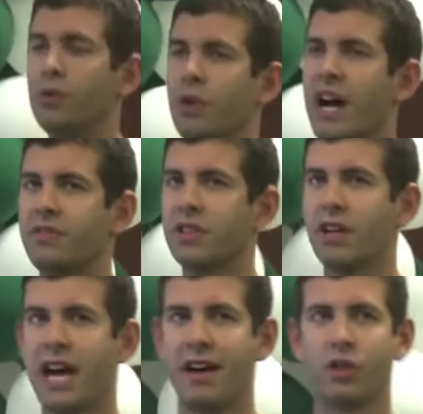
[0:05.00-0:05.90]
you have
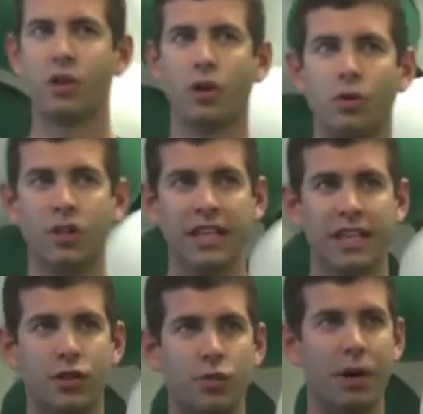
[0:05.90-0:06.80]
to have your own
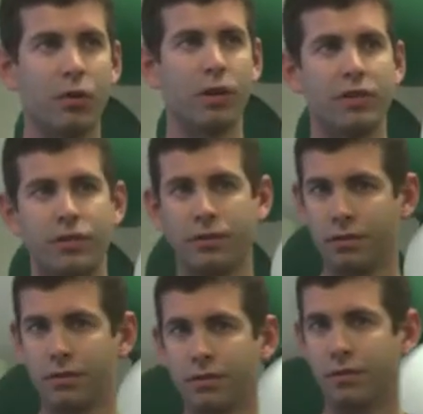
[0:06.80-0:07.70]
lens by which
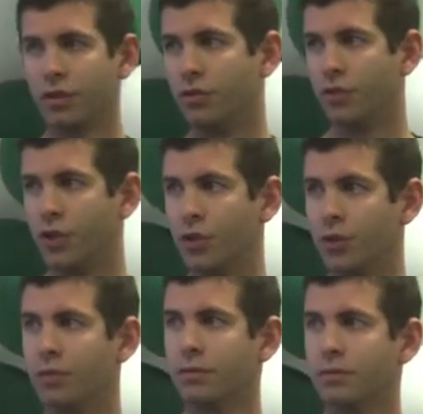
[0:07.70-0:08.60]
you
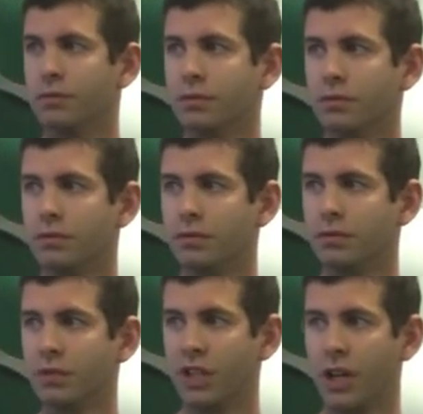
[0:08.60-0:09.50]
view,
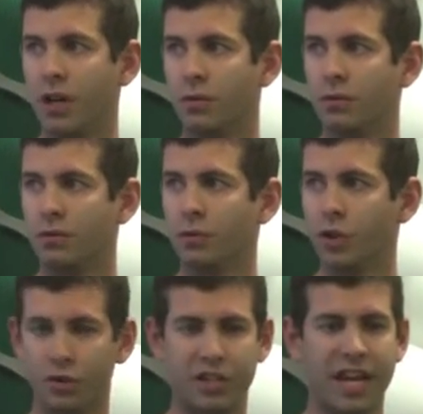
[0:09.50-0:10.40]
you know,
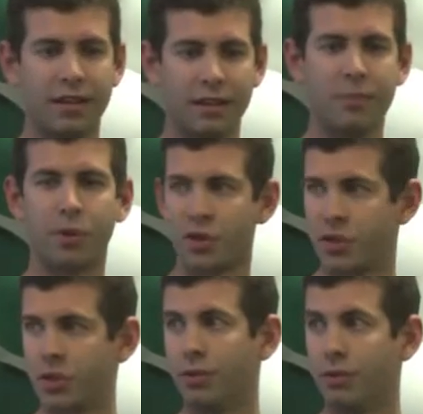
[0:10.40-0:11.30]
your daily
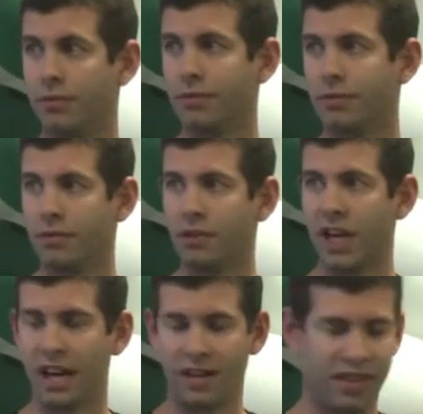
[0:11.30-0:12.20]
pursuit.
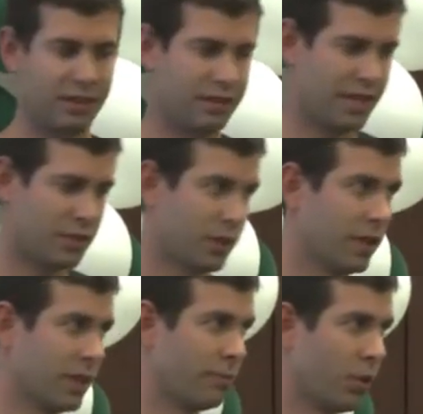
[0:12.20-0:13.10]
And I think that that's
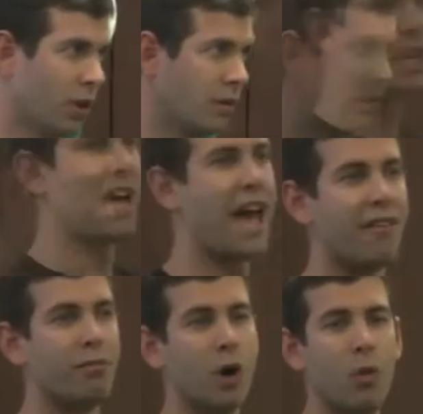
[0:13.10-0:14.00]
really important. We're going to
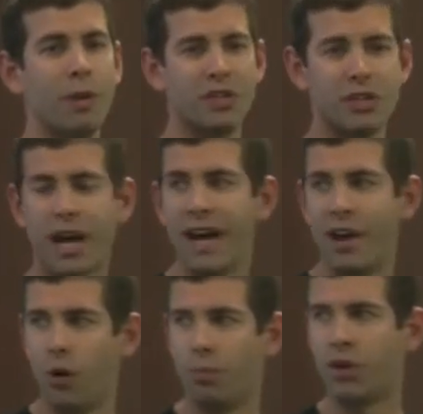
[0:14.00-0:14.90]
have moments, I
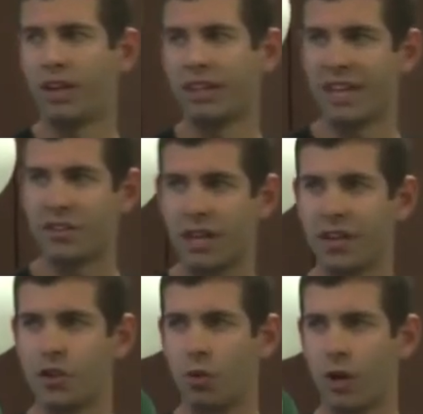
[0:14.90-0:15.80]
hope, during that
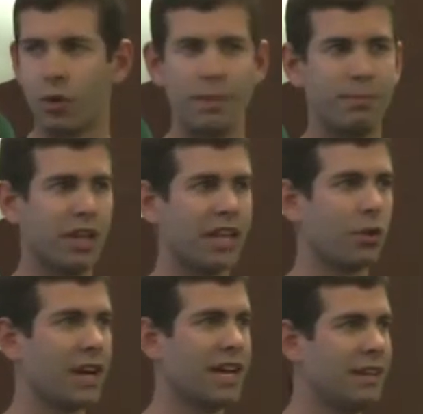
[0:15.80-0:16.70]
schedule where we play
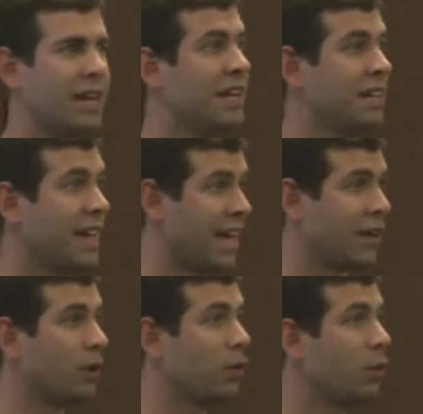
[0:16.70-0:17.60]
great
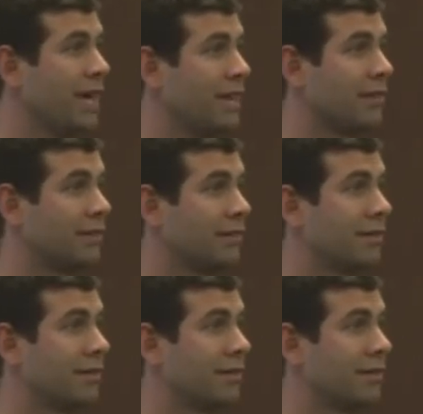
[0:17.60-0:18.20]
and we win.